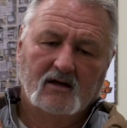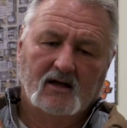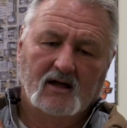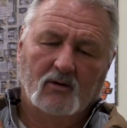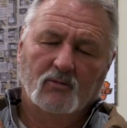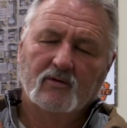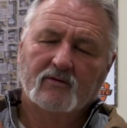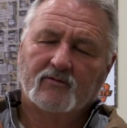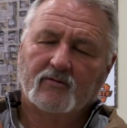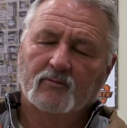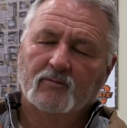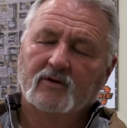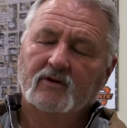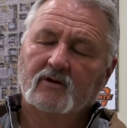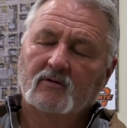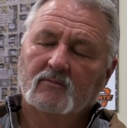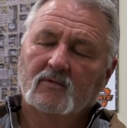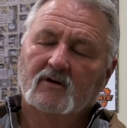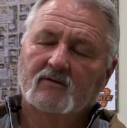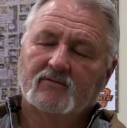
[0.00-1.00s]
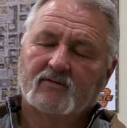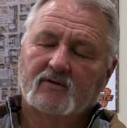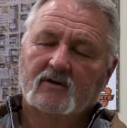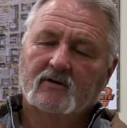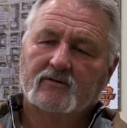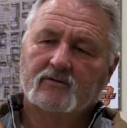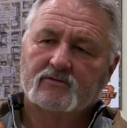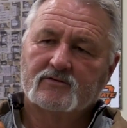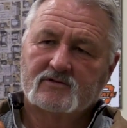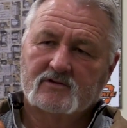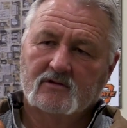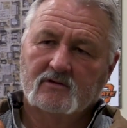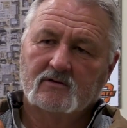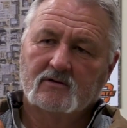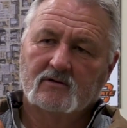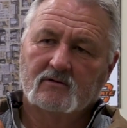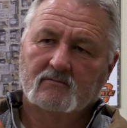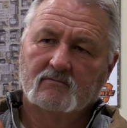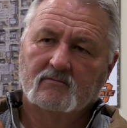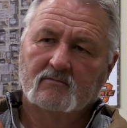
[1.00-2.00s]
I went from being my father's
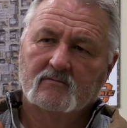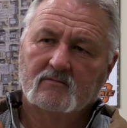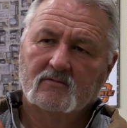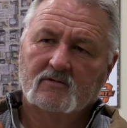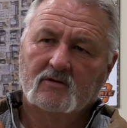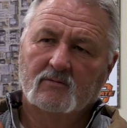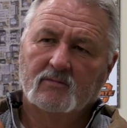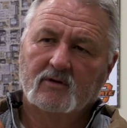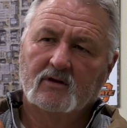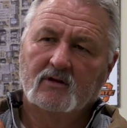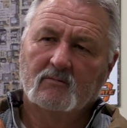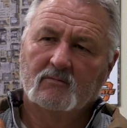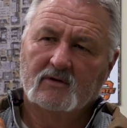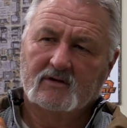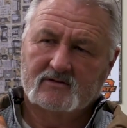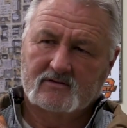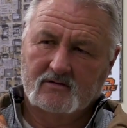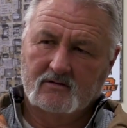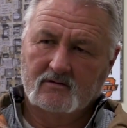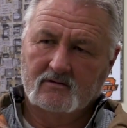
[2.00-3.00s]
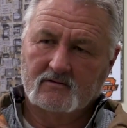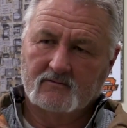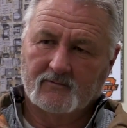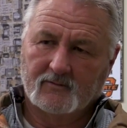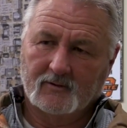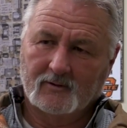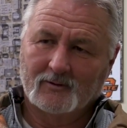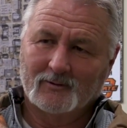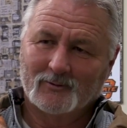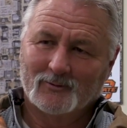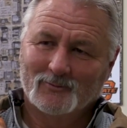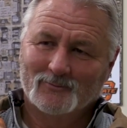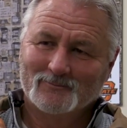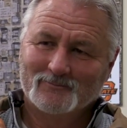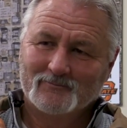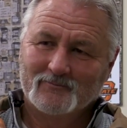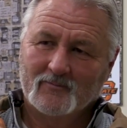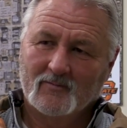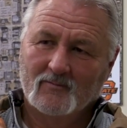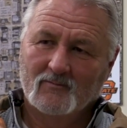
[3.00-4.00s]
son to being my son's father.
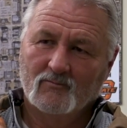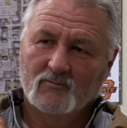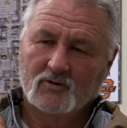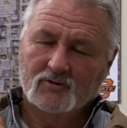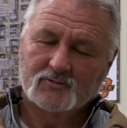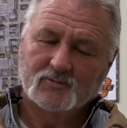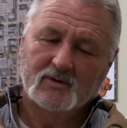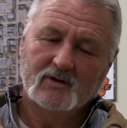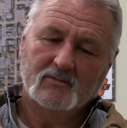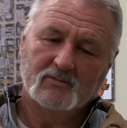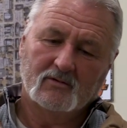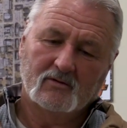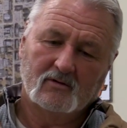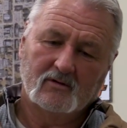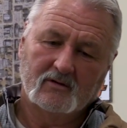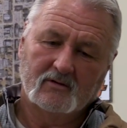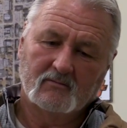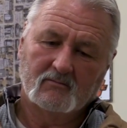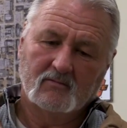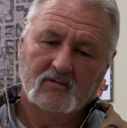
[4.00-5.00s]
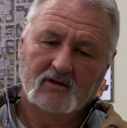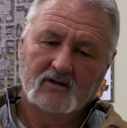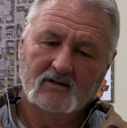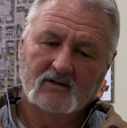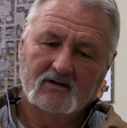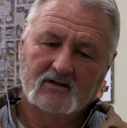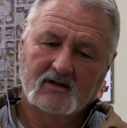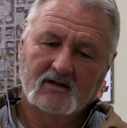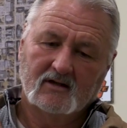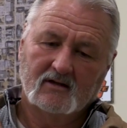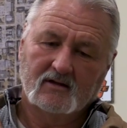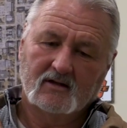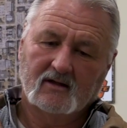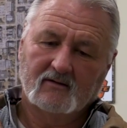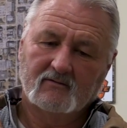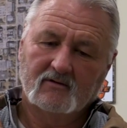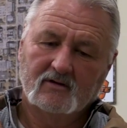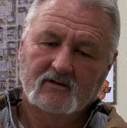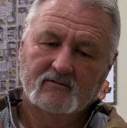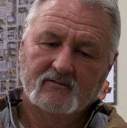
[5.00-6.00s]
Most people in the town
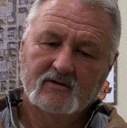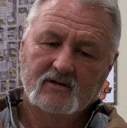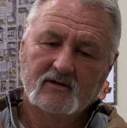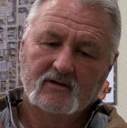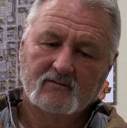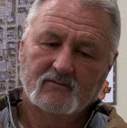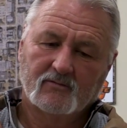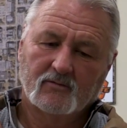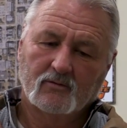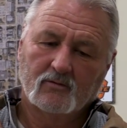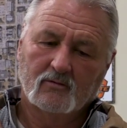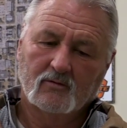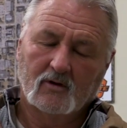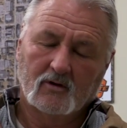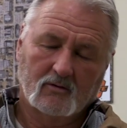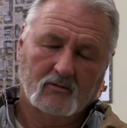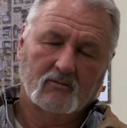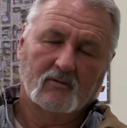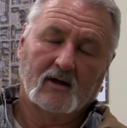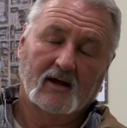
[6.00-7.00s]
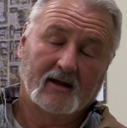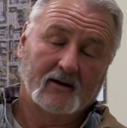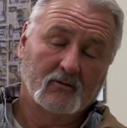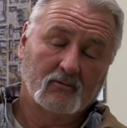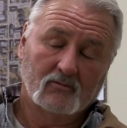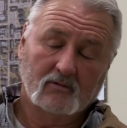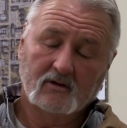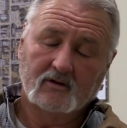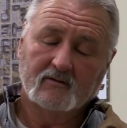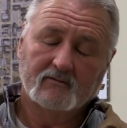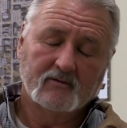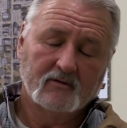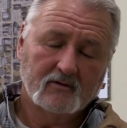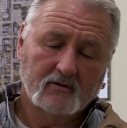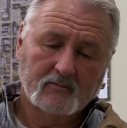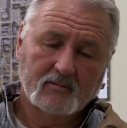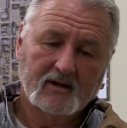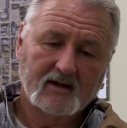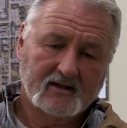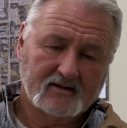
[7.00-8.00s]
I've lived in or I don't live
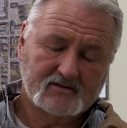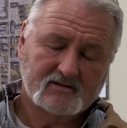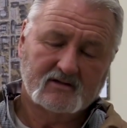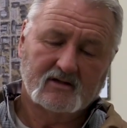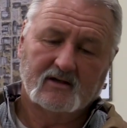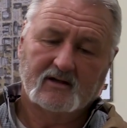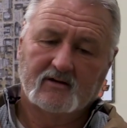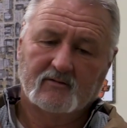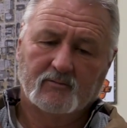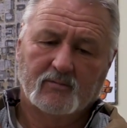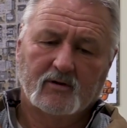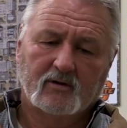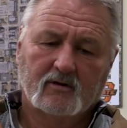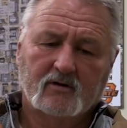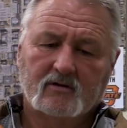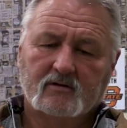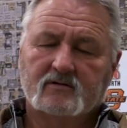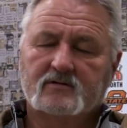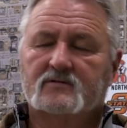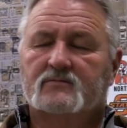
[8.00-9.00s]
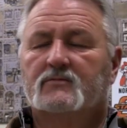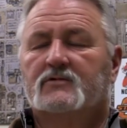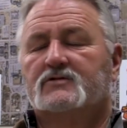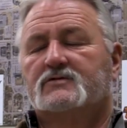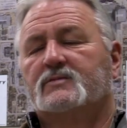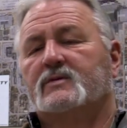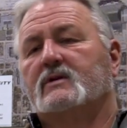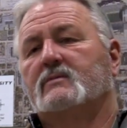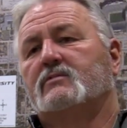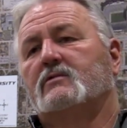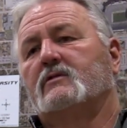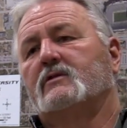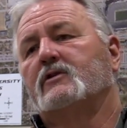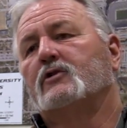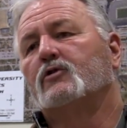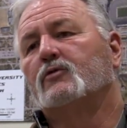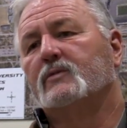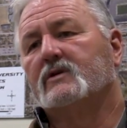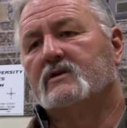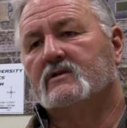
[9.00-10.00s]
there, but outside of Perkins, most people
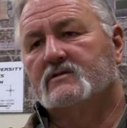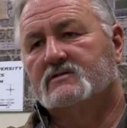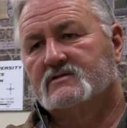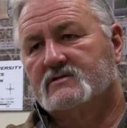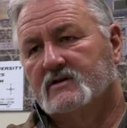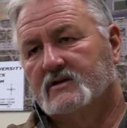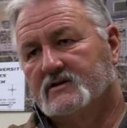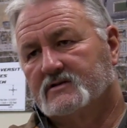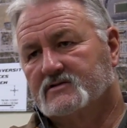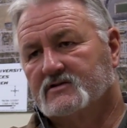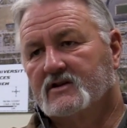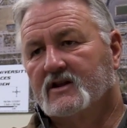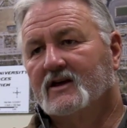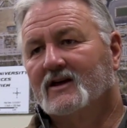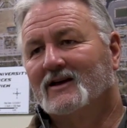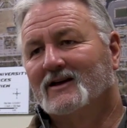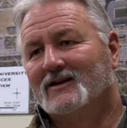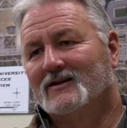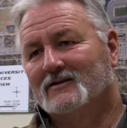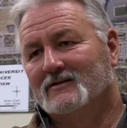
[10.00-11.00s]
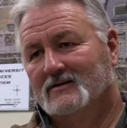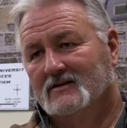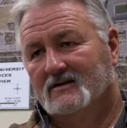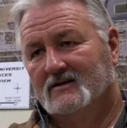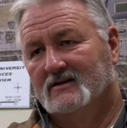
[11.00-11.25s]
know me as Seth's dad,